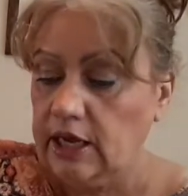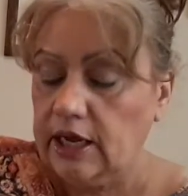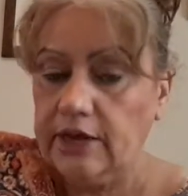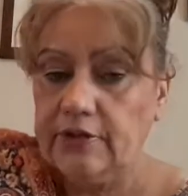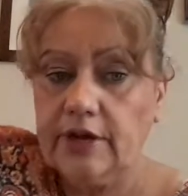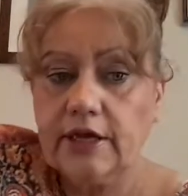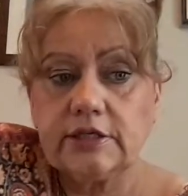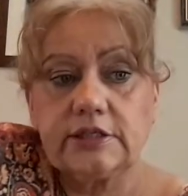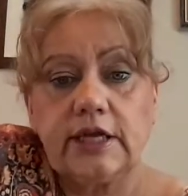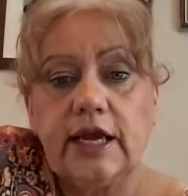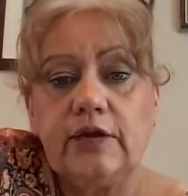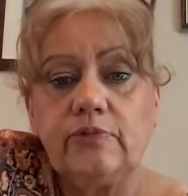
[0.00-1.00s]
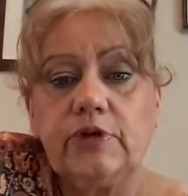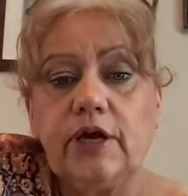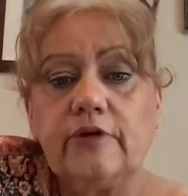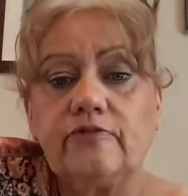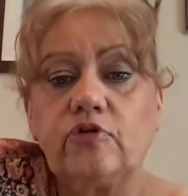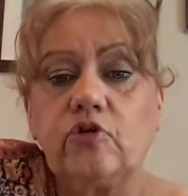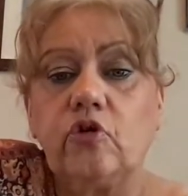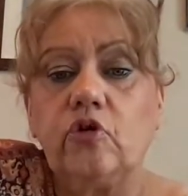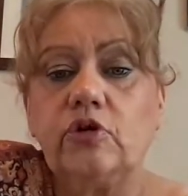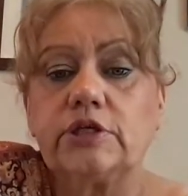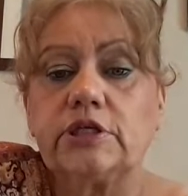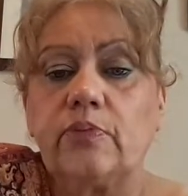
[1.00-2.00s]
And the next item we have
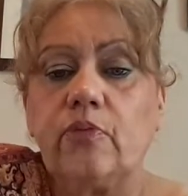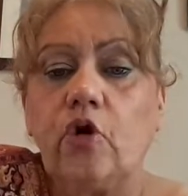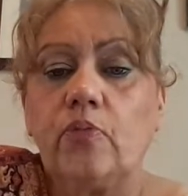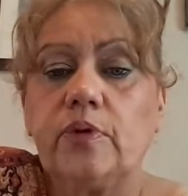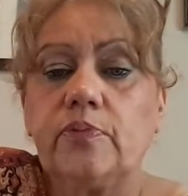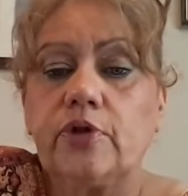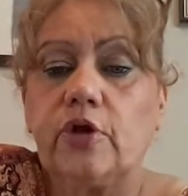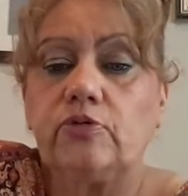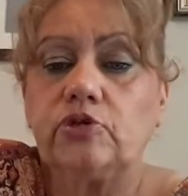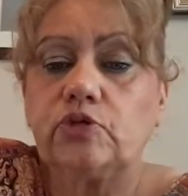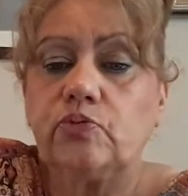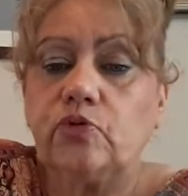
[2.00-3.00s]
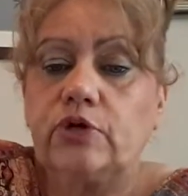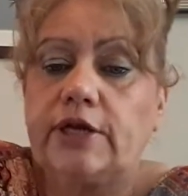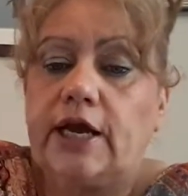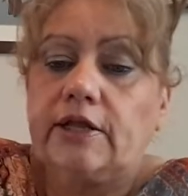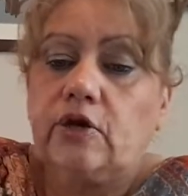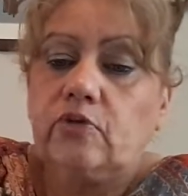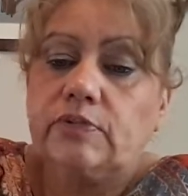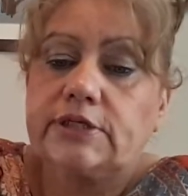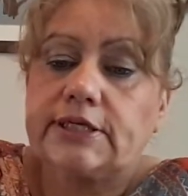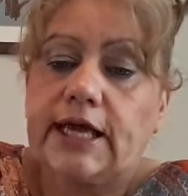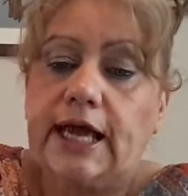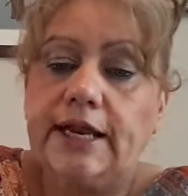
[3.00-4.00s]
got is a Bobbi Brown Smoky Eye Little
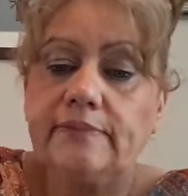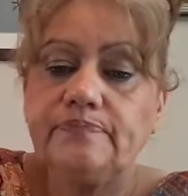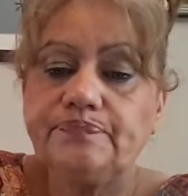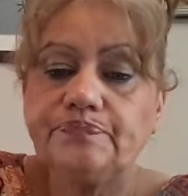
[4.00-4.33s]
Mascara.